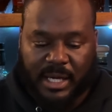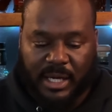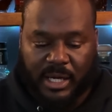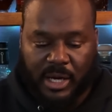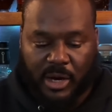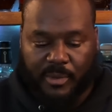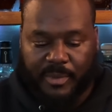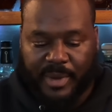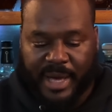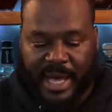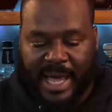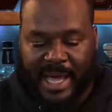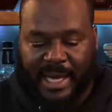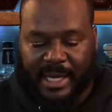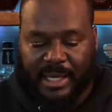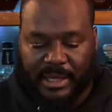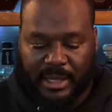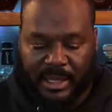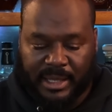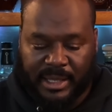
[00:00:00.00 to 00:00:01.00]
Go back,
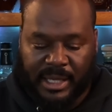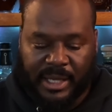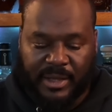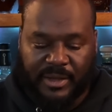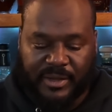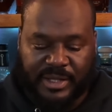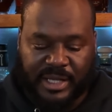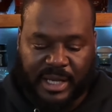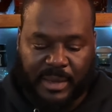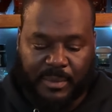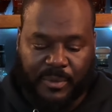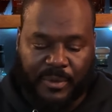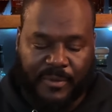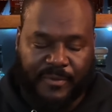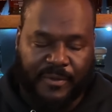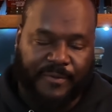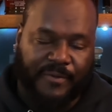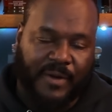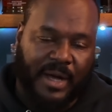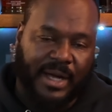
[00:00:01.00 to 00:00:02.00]
another sample
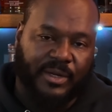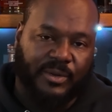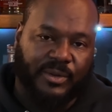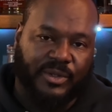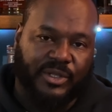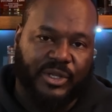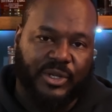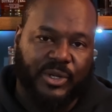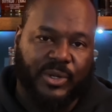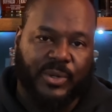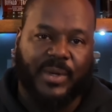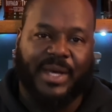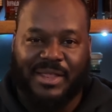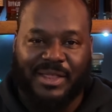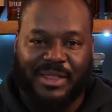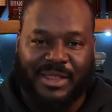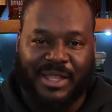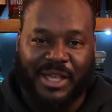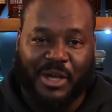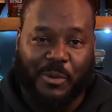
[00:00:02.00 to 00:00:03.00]
of the final 2.
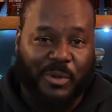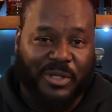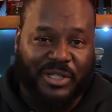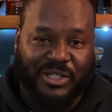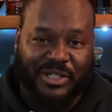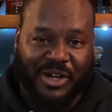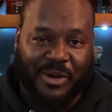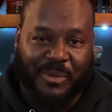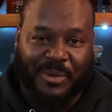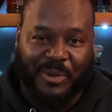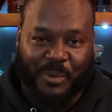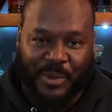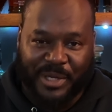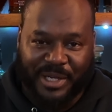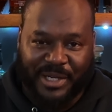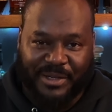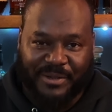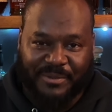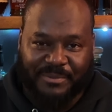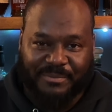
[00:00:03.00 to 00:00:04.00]
Then we'll determine a
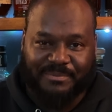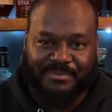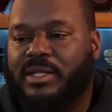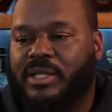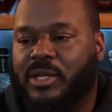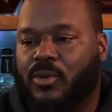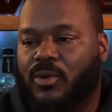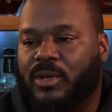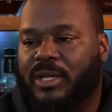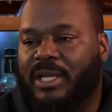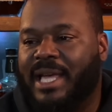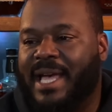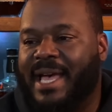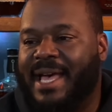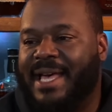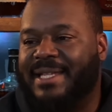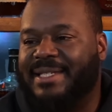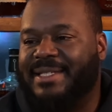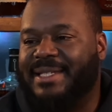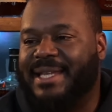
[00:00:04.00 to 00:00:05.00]
winner. So
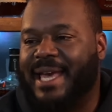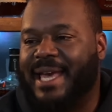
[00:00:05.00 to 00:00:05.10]
glass